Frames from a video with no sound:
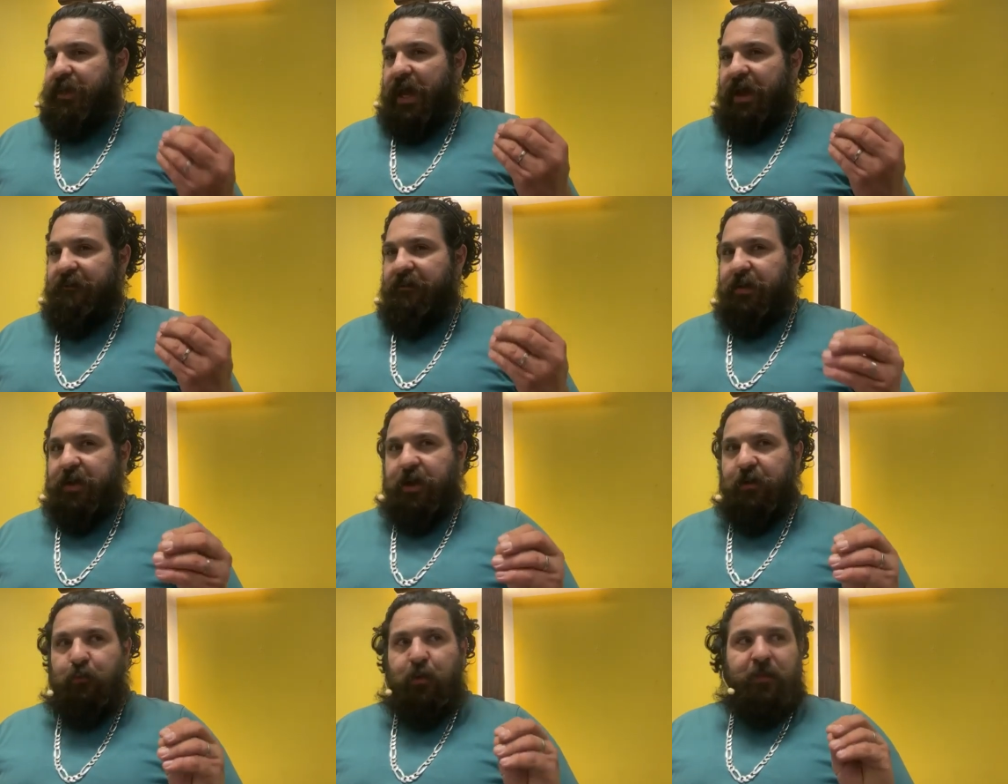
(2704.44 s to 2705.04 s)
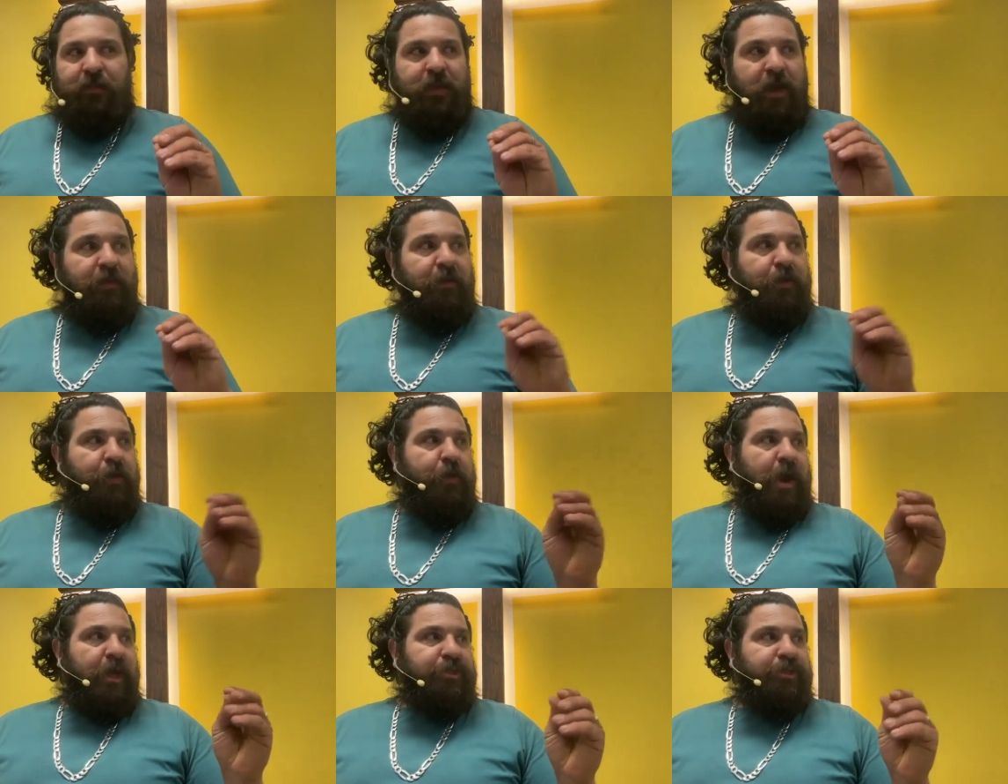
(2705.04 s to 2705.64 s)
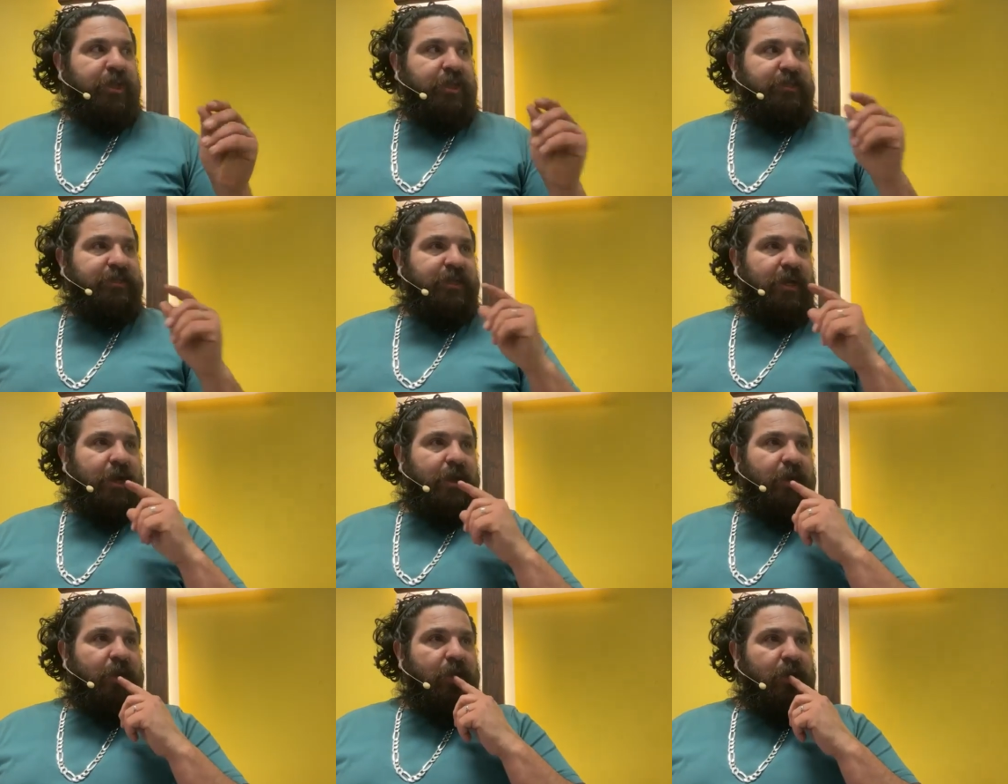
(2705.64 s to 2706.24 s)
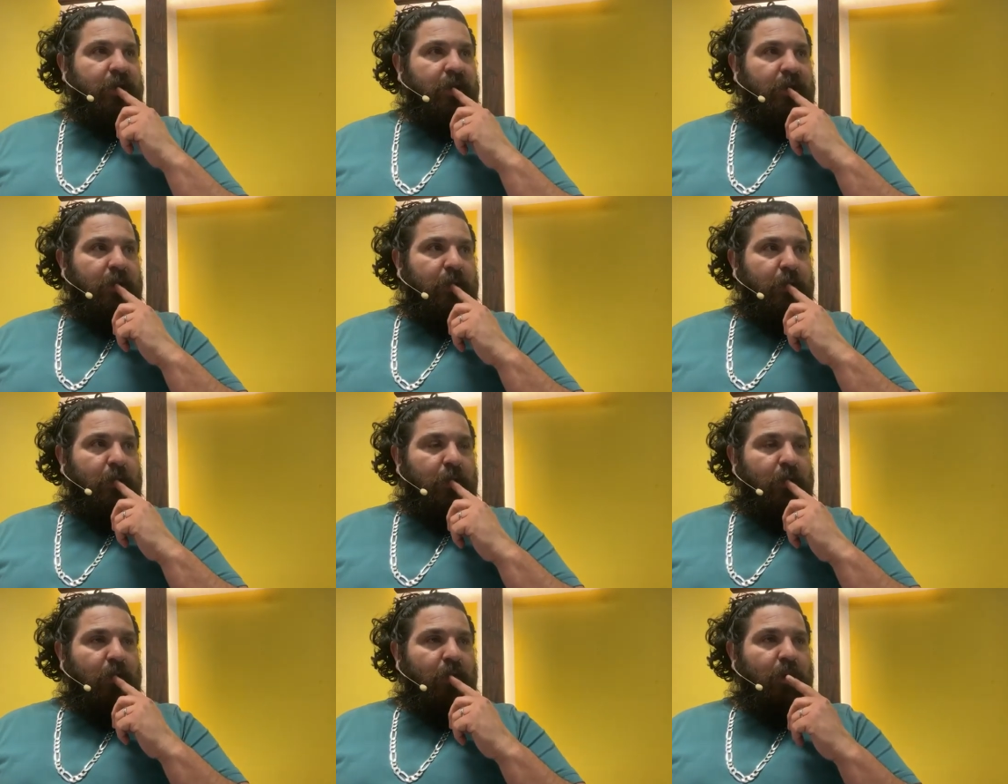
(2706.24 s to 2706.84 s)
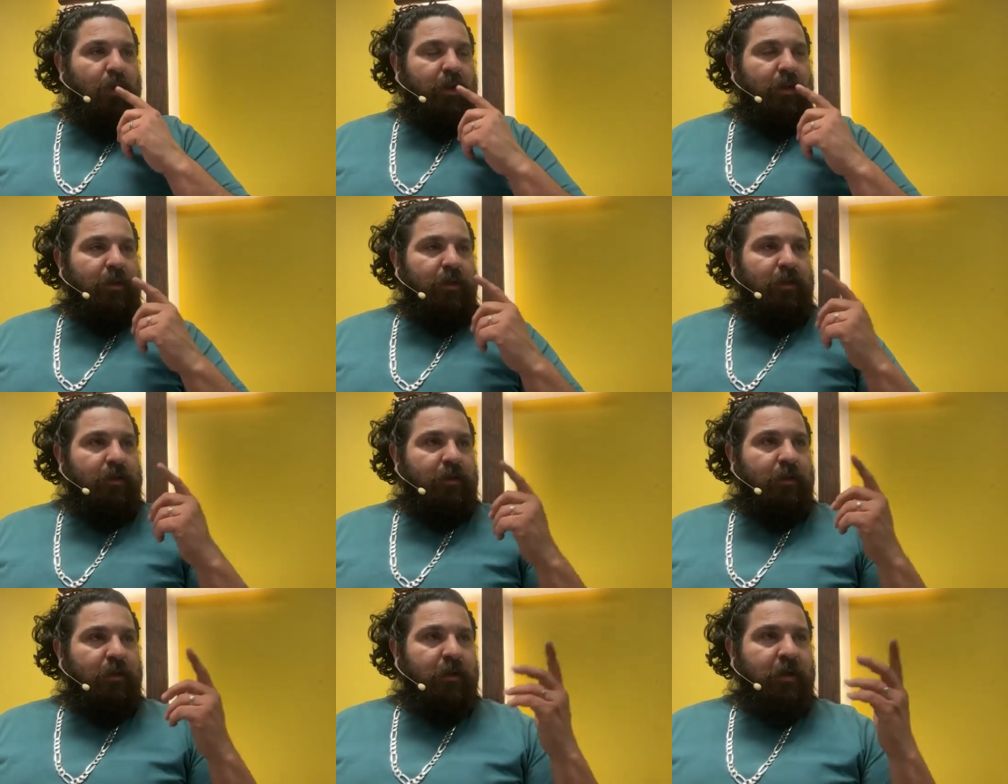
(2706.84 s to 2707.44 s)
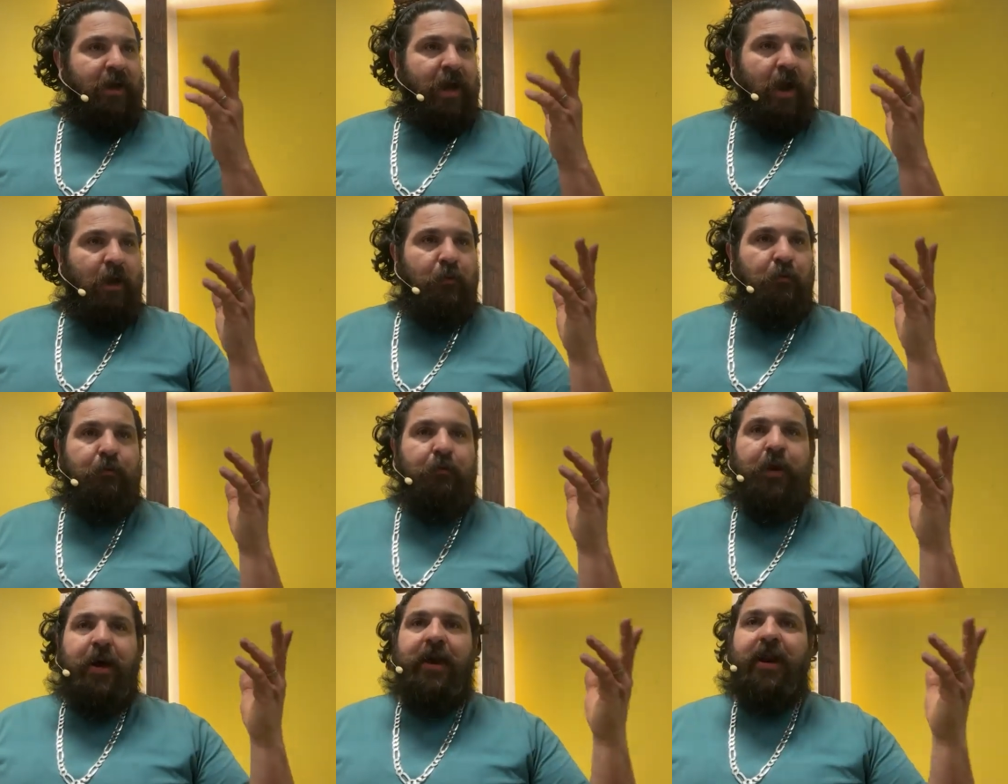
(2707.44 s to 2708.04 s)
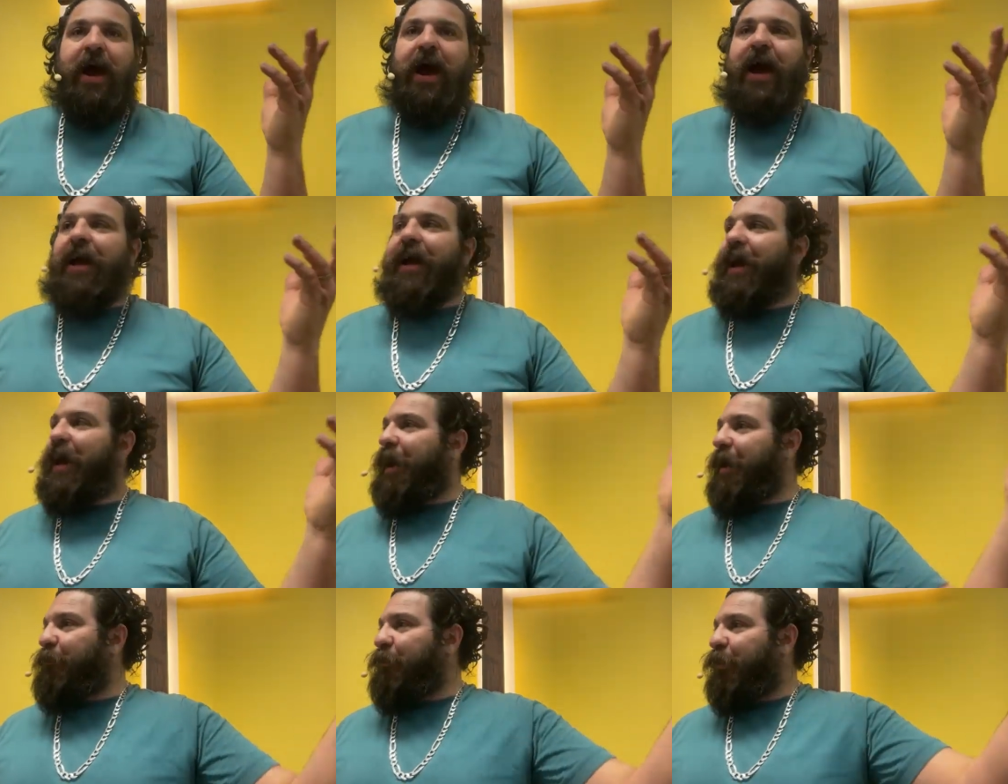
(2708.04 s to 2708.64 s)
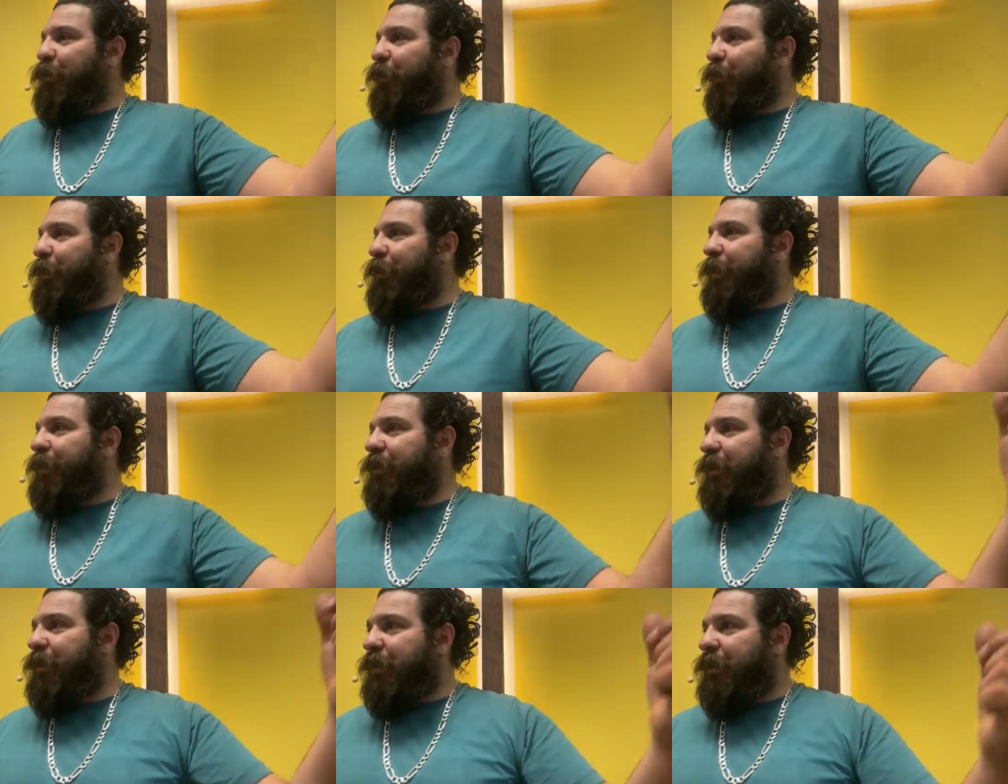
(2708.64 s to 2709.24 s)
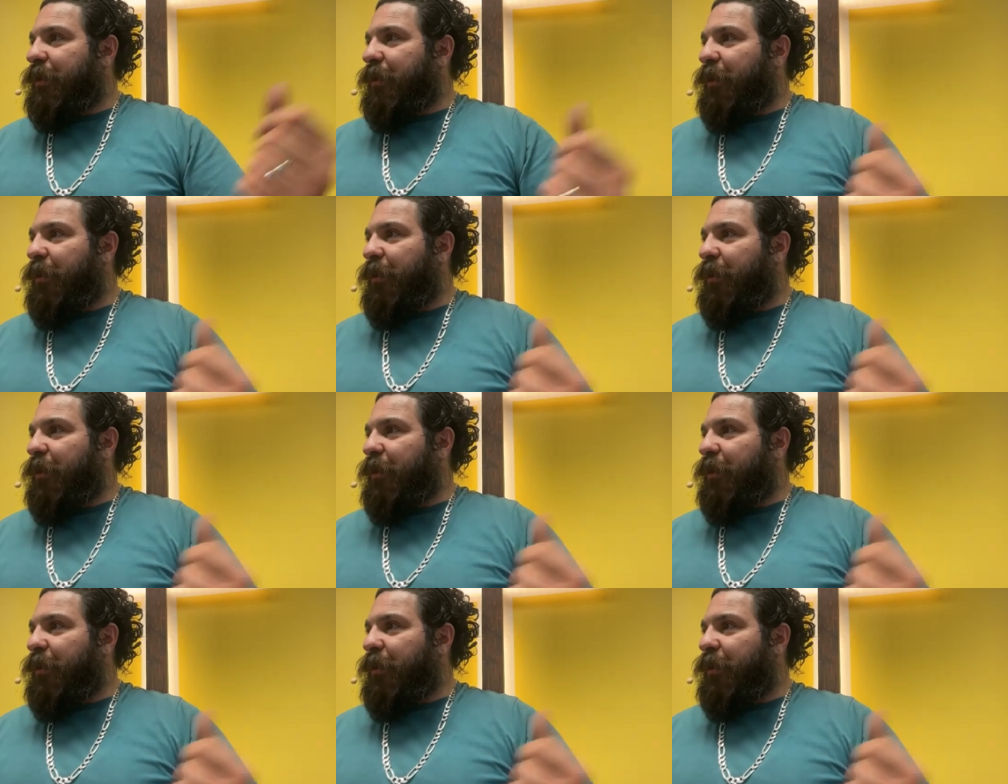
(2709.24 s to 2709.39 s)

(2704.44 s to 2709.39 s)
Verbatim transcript: David could have went the other direction and said, "Look how great I am, Lord.